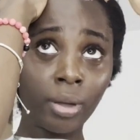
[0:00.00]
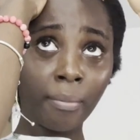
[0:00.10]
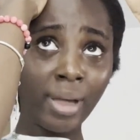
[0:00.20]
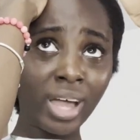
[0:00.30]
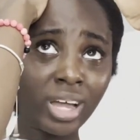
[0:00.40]

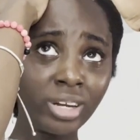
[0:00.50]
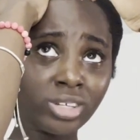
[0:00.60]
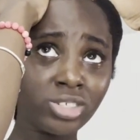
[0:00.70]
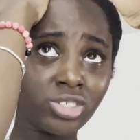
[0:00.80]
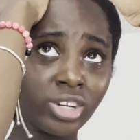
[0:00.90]
My hand
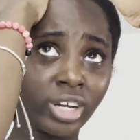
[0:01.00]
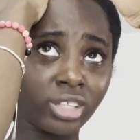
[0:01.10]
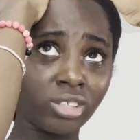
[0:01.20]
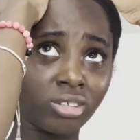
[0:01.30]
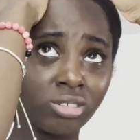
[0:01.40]
is straight,
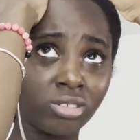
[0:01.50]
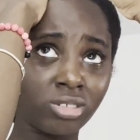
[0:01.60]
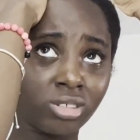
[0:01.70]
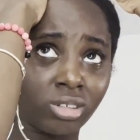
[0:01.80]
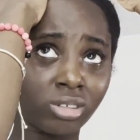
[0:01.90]

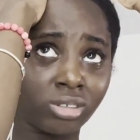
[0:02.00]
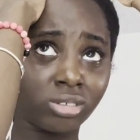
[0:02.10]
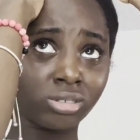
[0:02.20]
so.